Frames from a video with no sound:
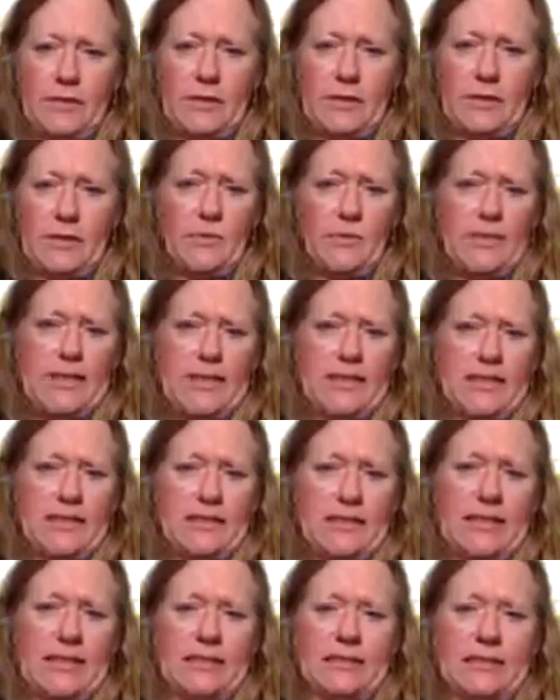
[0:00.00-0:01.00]
So
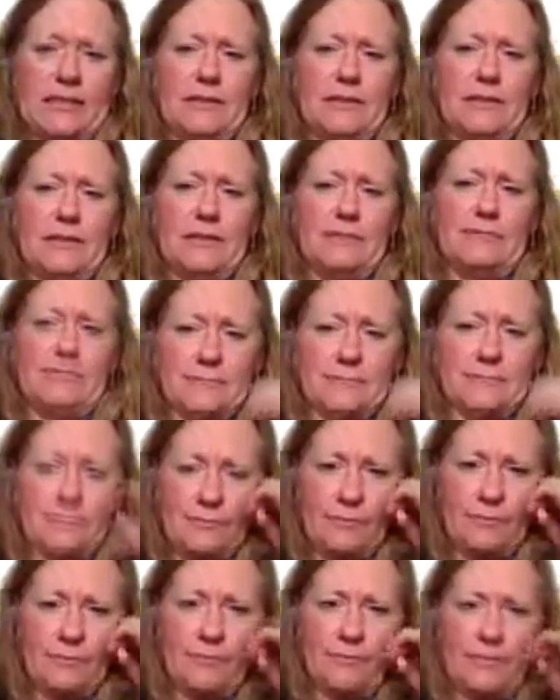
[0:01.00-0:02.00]
basically,
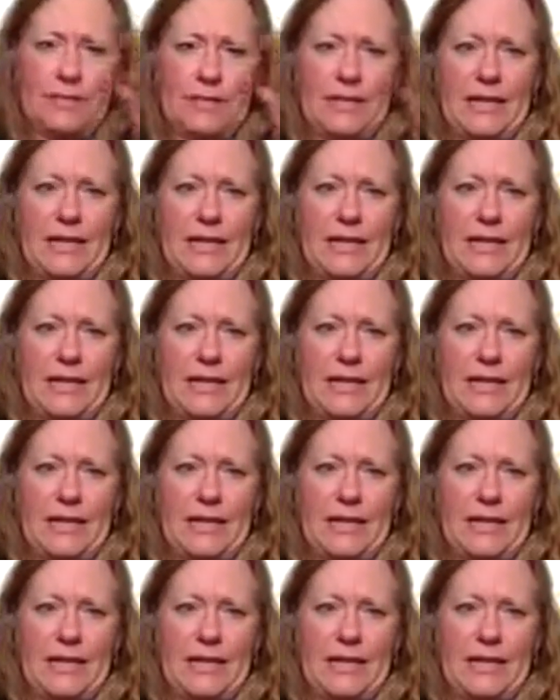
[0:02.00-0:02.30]
setting the